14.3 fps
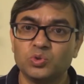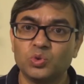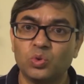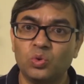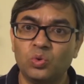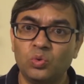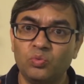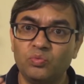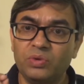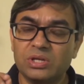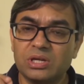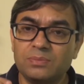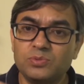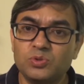So
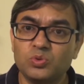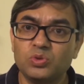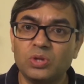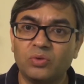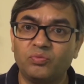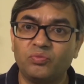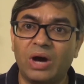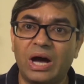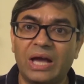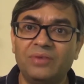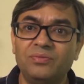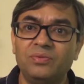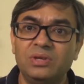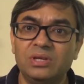we come to the
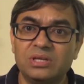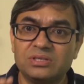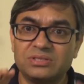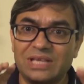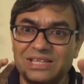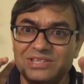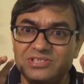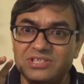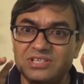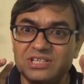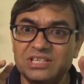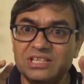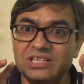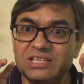5
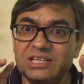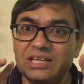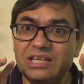sensory